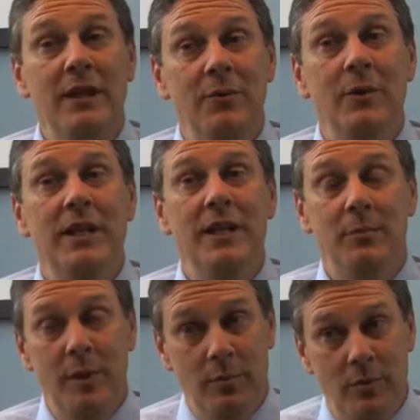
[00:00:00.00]
we can get
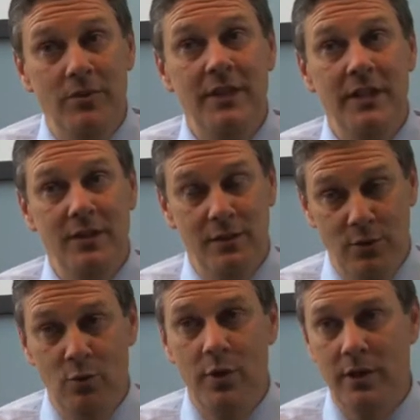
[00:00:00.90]
people seen a
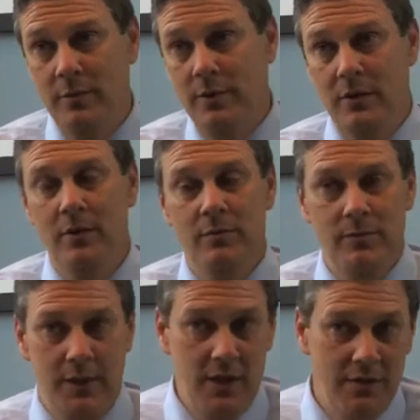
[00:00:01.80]
little quicker
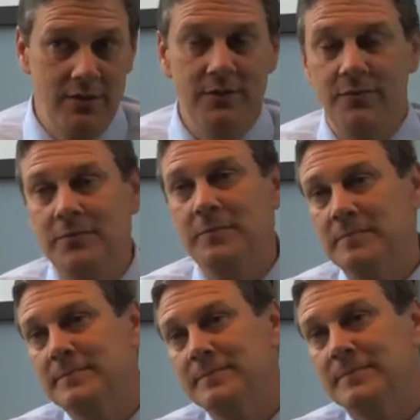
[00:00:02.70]
because of
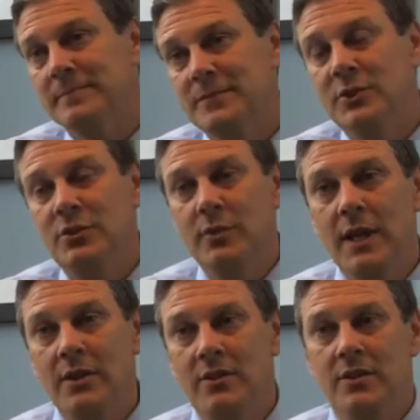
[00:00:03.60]
just
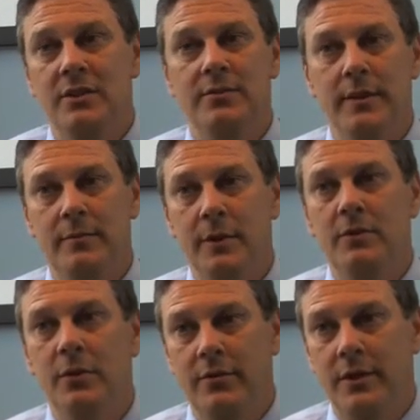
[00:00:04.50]
relationships I've built over